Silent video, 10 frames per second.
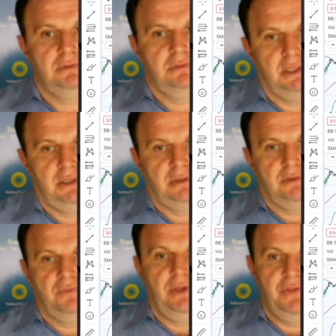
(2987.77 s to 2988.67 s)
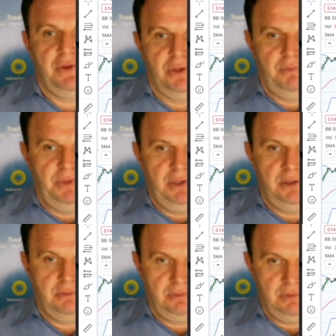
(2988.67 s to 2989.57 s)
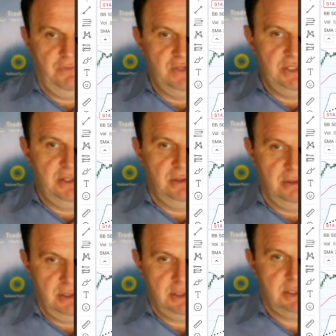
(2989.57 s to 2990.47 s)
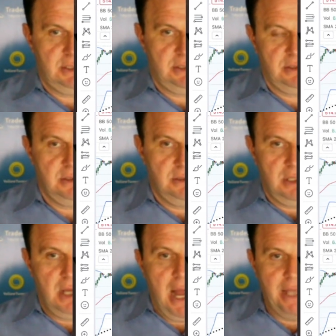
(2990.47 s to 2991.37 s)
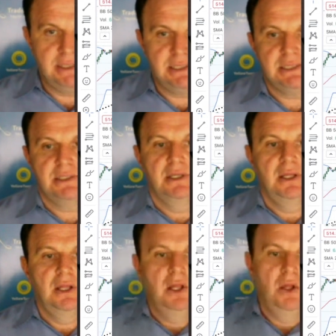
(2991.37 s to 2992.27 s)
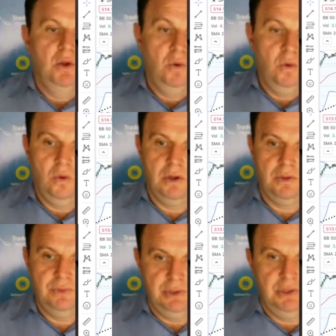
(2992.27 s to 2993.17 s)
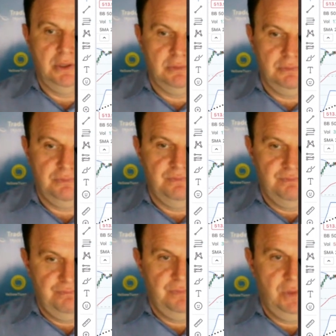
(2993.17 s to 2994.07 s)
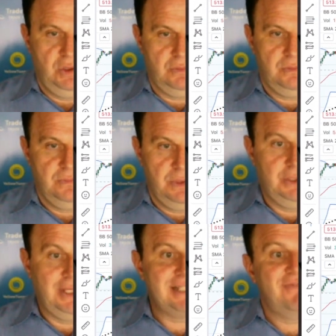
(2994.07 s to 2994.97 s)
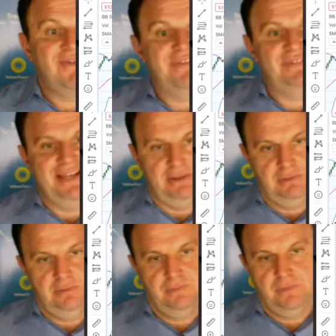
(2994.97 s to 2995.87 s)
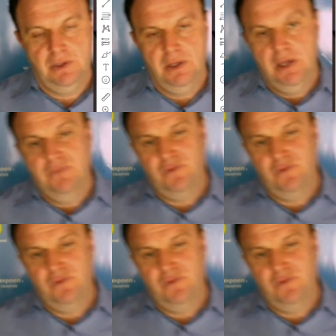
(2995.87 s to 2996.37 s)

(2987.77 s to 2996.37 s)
right? We're either going to be revisiting the highs, or we're going to, retest 510. For